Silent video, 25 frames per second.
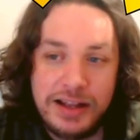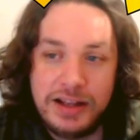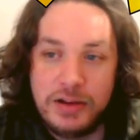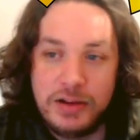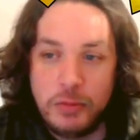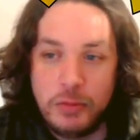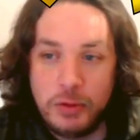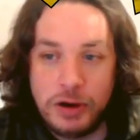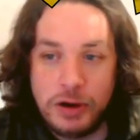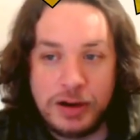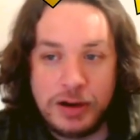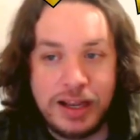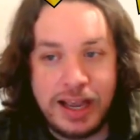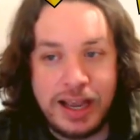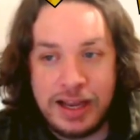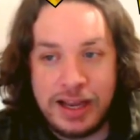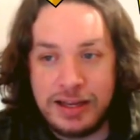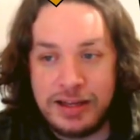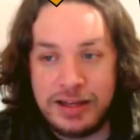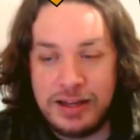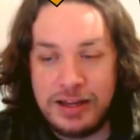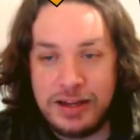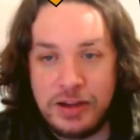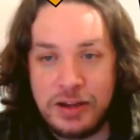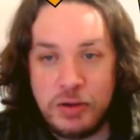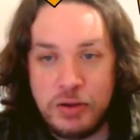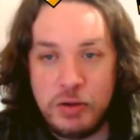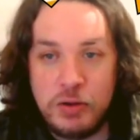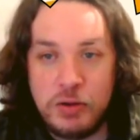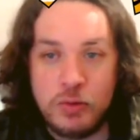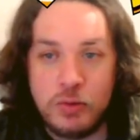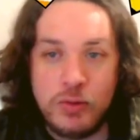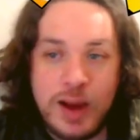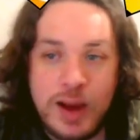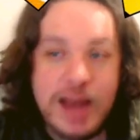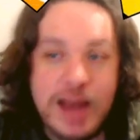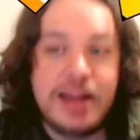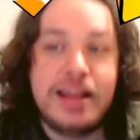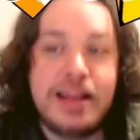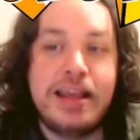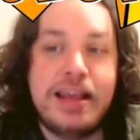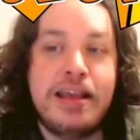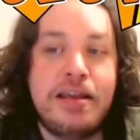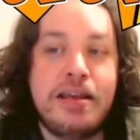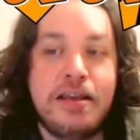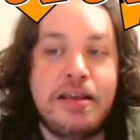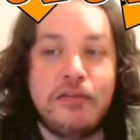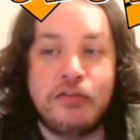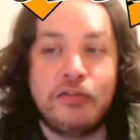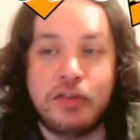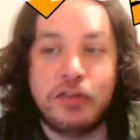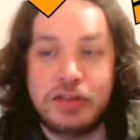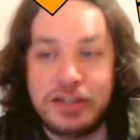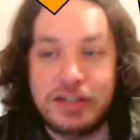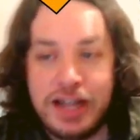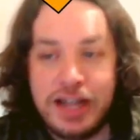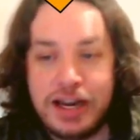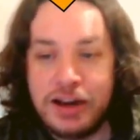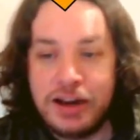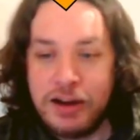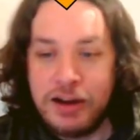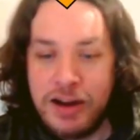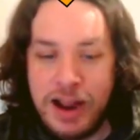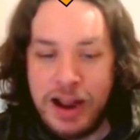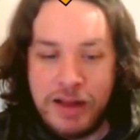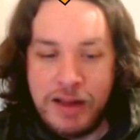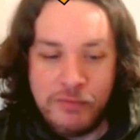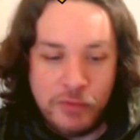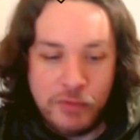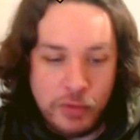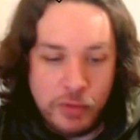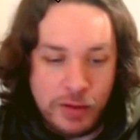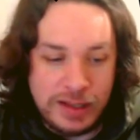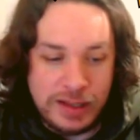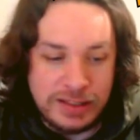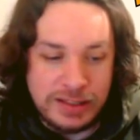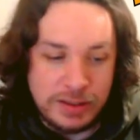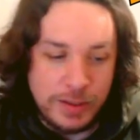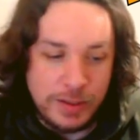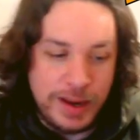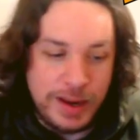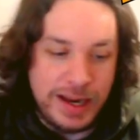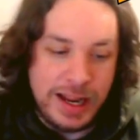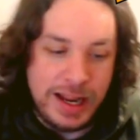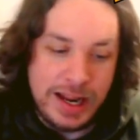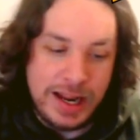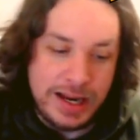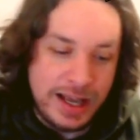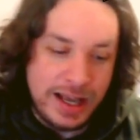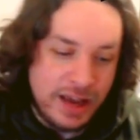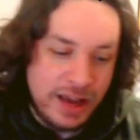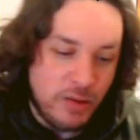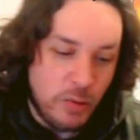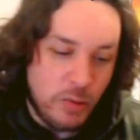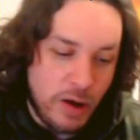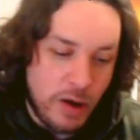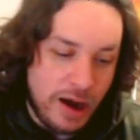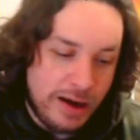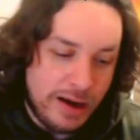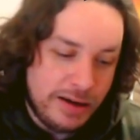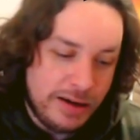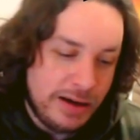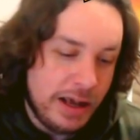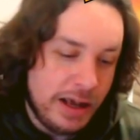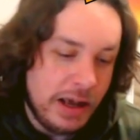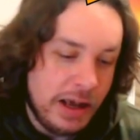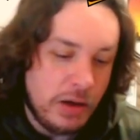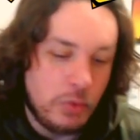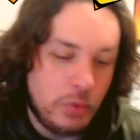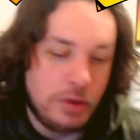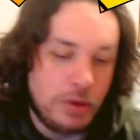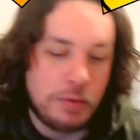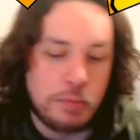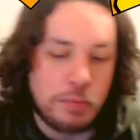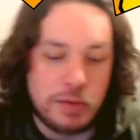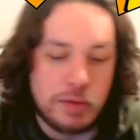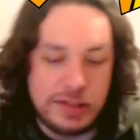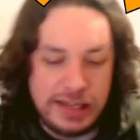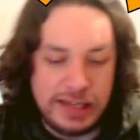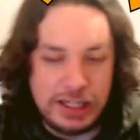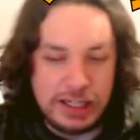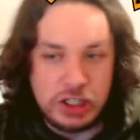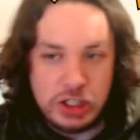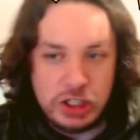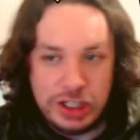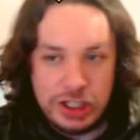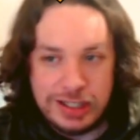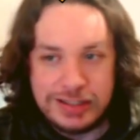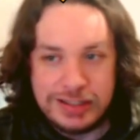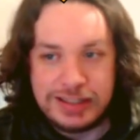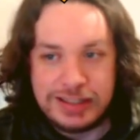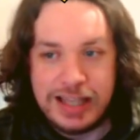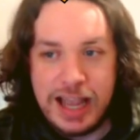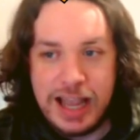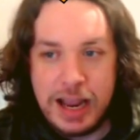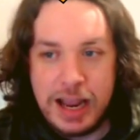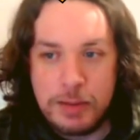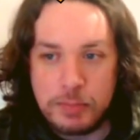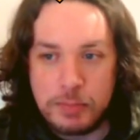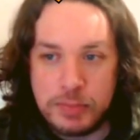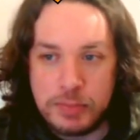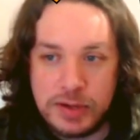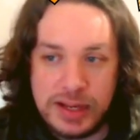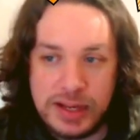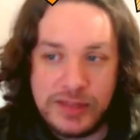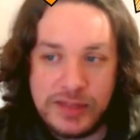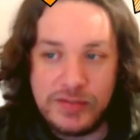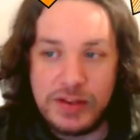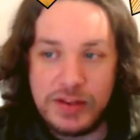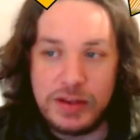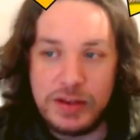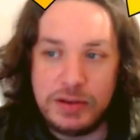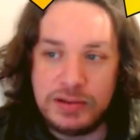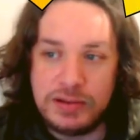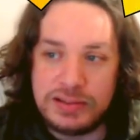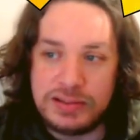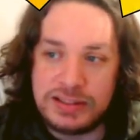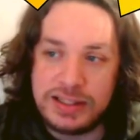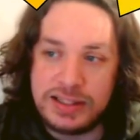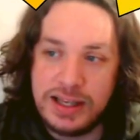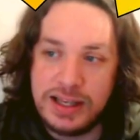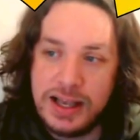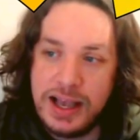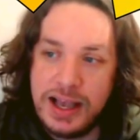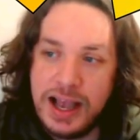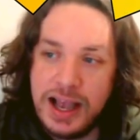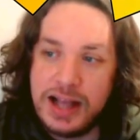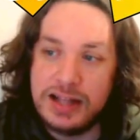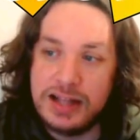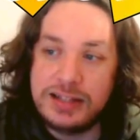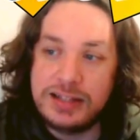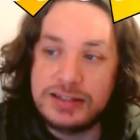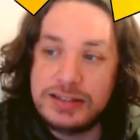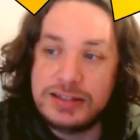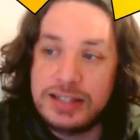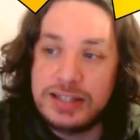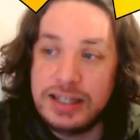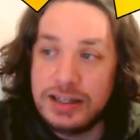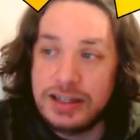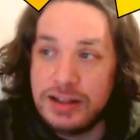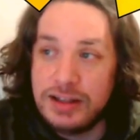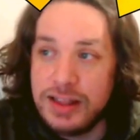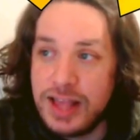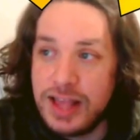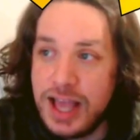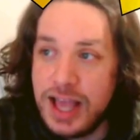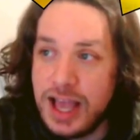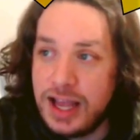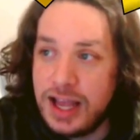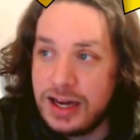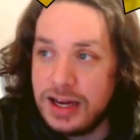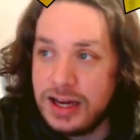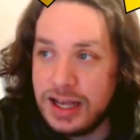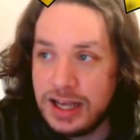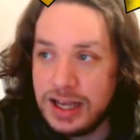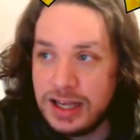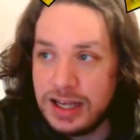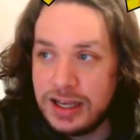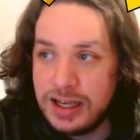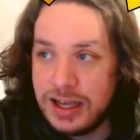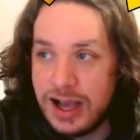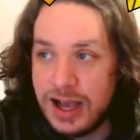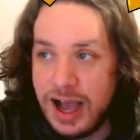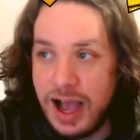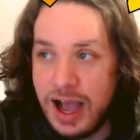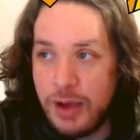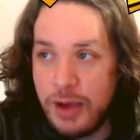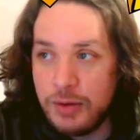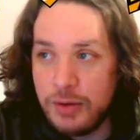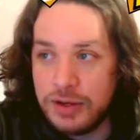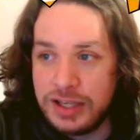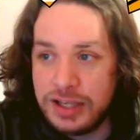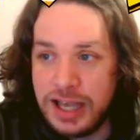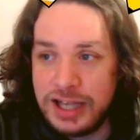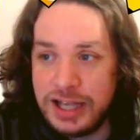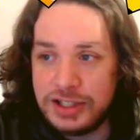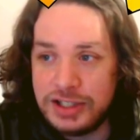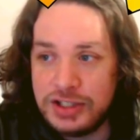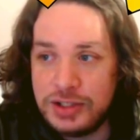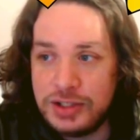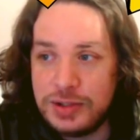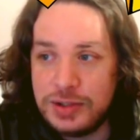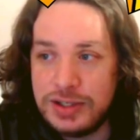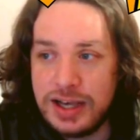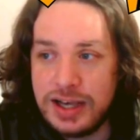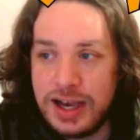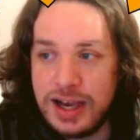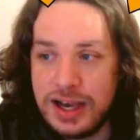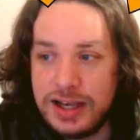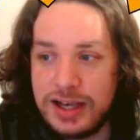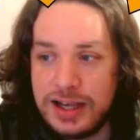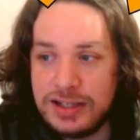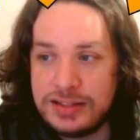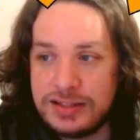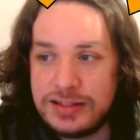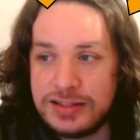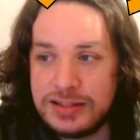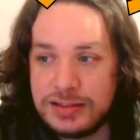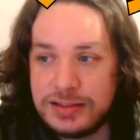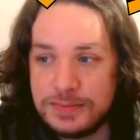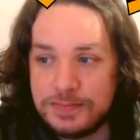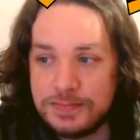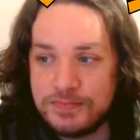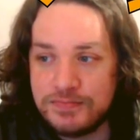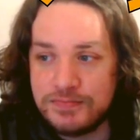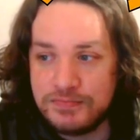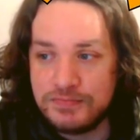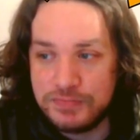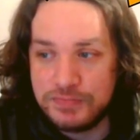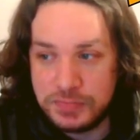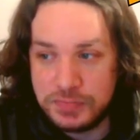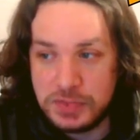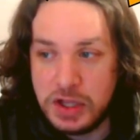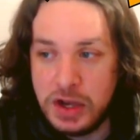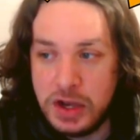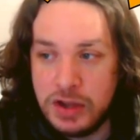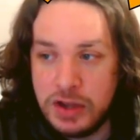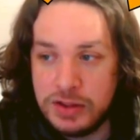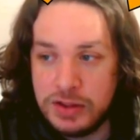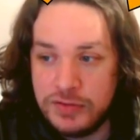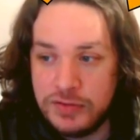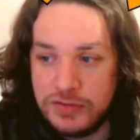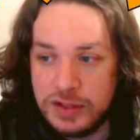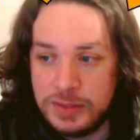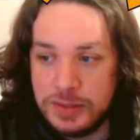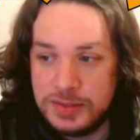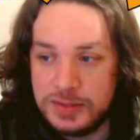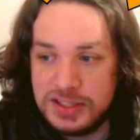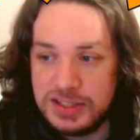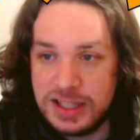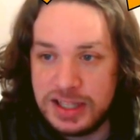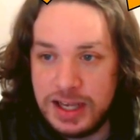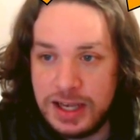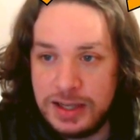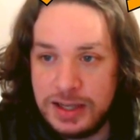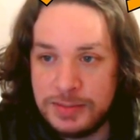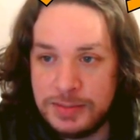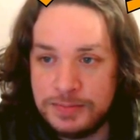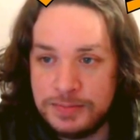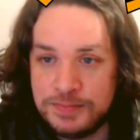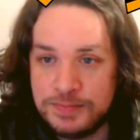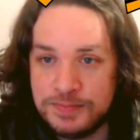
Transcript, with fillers: We're getting you ready for dinner and for WrestleMania Night 1 with predictions and previews. And until then, I will catch you guys on the flip side.